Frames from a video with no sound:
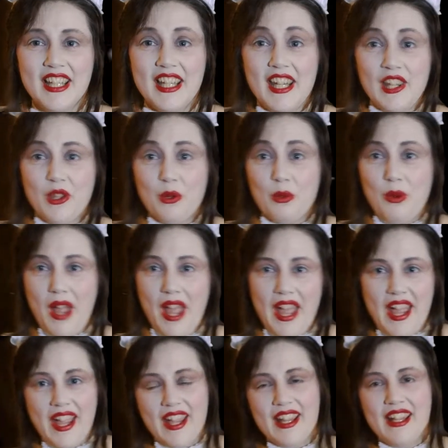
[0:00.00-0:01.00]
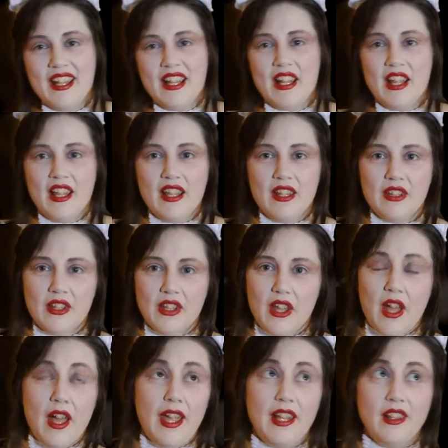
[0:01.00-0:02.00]
Either way,
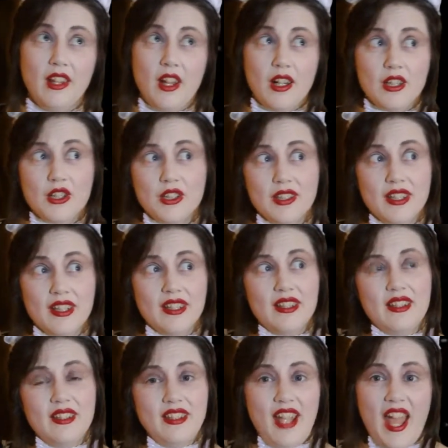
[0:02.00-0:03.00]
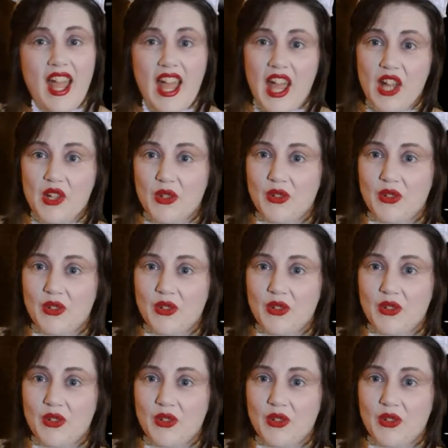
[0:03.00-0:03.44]
a large staff